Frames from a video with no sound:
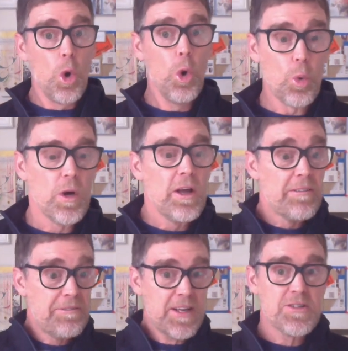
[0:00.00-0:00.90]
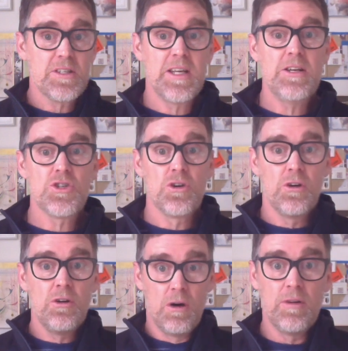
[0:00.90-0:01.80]
Oh, fixed attention on
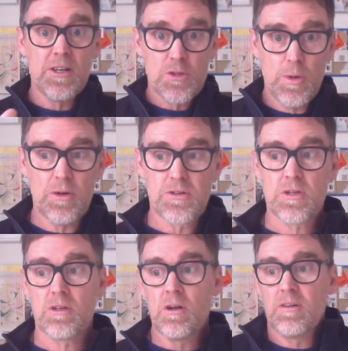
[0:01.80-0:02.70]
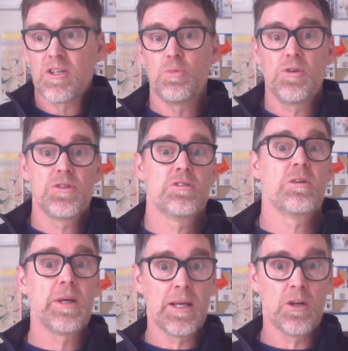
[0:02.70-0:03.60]
a novel experience. So the novel experience is
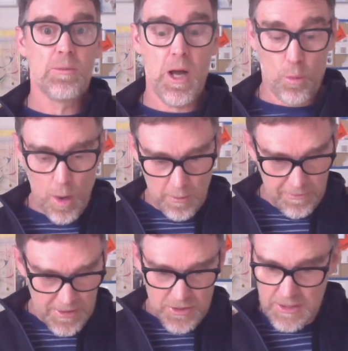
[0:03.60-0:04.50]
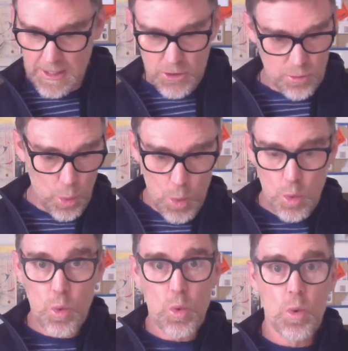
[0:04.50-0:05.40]
I'm getting on the bike. Wow, fixed attention.
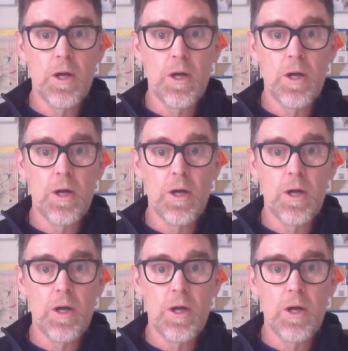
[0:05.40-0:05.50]
Oh.